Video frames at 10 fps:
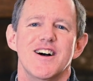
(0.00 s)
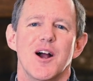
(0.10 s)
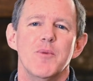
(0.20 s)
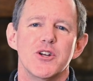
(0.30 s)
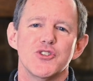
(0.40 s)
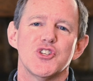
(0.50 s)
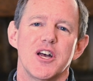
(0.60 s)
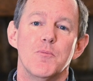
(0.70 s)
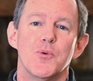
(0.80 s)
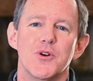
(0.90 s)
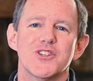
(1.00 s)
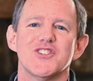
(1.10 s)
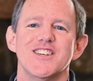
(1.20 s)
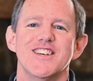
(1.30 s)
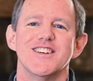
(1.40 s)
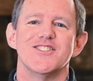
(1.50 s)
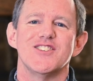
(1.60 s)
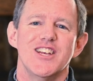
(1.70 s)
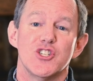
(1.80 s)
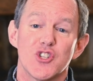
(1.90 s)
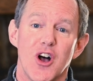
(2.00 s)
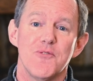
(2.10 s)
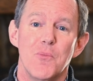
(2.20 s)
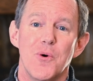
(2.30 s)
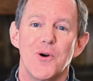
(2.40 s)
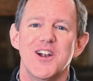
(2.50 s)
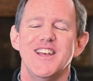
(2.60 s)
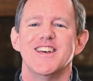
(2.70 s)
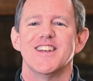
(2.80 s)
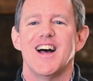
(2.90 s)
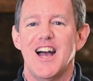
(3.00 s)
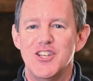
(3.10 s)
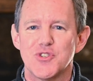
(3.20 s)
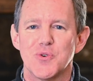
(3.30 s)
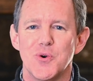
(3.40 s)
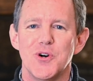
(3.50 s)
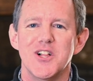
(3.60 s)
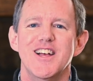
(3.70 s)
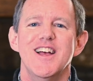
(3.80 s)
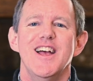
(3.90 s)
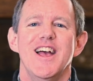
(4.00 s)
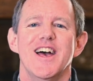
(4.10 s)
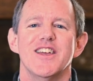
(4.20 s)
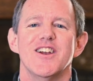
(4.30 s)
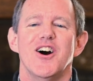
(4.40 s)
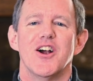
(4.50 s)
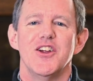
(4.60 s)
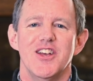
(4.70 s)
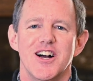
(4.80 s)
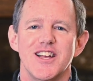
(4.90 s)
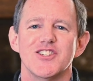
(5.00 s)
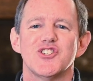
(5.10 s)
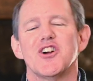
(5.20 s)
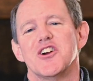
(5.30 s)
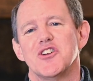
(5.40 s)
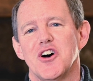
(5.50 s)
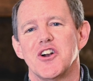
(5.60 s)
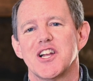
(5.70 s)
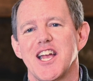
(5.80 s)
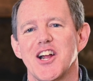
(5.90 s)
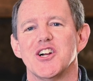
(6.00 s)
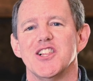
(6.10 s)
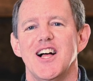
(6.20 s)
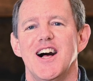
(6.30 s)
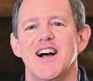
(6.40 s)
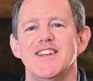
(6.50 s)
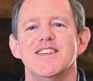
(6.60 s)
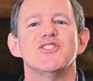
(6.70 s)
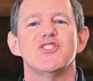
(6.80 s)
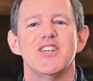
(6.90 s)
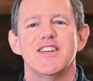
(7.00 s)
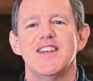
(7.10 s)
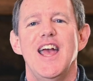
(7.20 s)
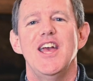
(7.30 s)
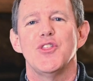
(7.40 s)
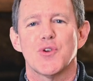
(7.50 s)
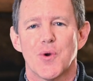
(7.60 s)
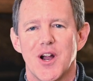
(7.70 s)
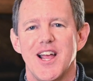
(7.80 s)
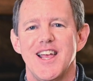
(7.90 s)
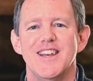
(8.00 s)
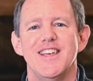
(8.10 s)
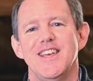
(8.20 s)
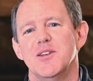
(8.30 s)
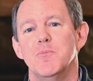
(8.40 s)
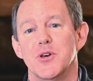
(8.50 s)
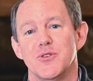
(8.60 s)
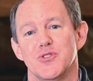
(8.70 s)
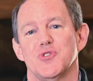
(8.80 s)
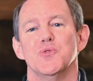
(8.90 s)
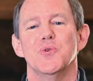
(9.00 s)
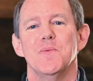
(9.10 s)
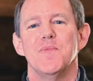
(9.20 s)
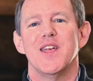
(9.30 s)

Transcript: Our middle son Brooks is a sophomore in high school. And our youngest, our daughter Caroline, is in eighth grade in middle school.